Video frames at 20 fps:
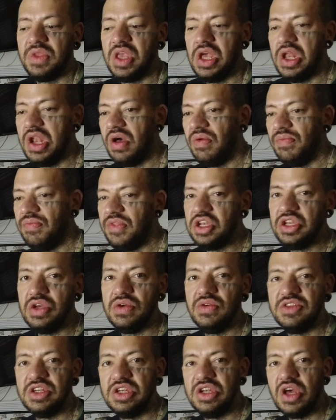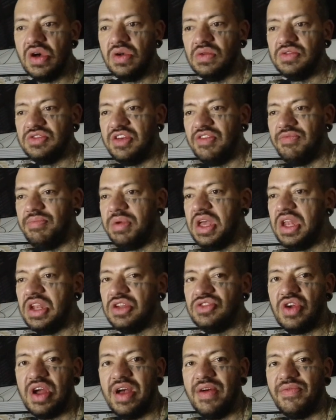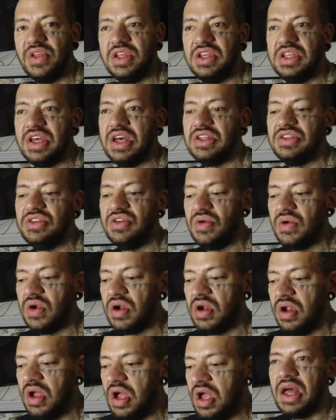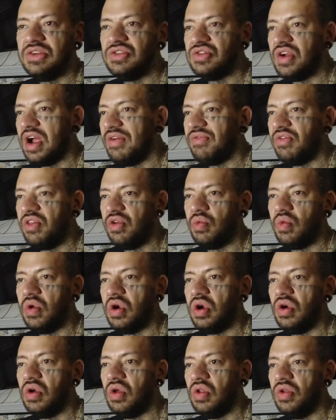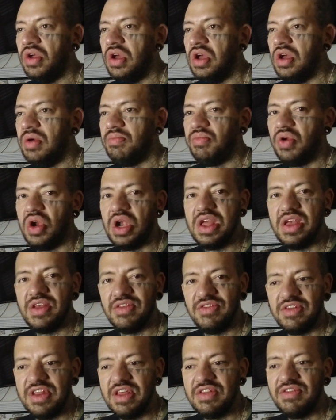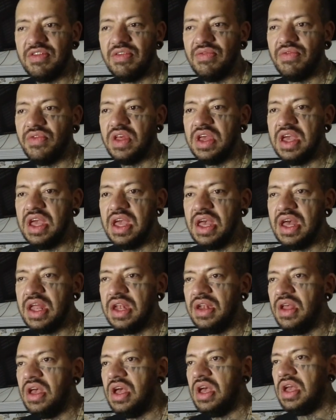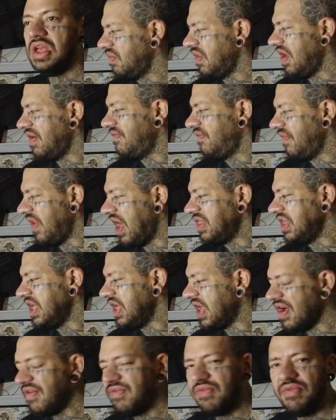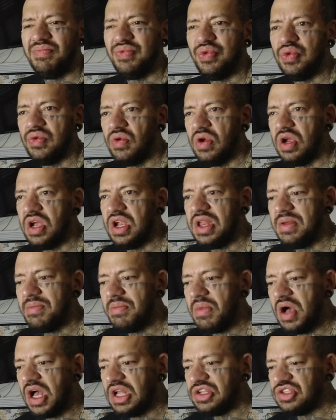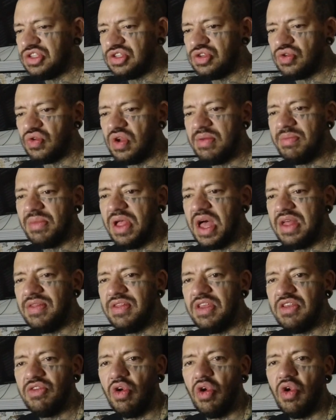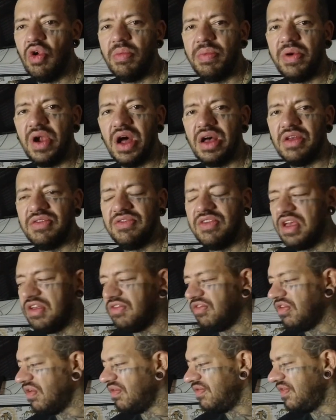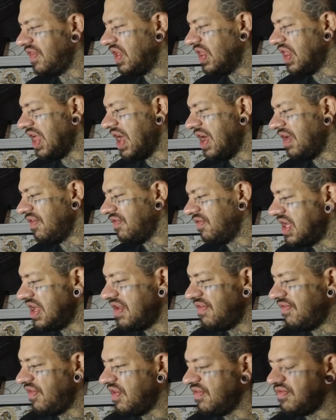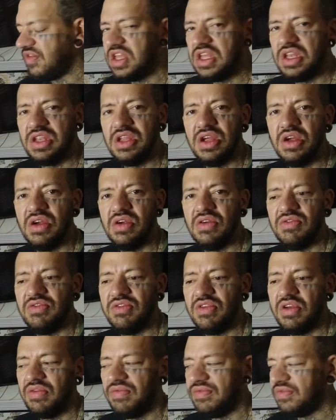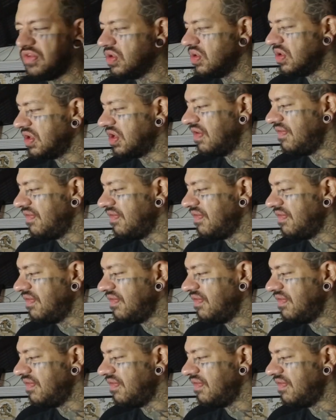you know, the do's and don'ts of being a traveling tattooer. I travel the world pretty extensively, and I think I've pretty much streamlined this whole process over the last 10-15 years of doing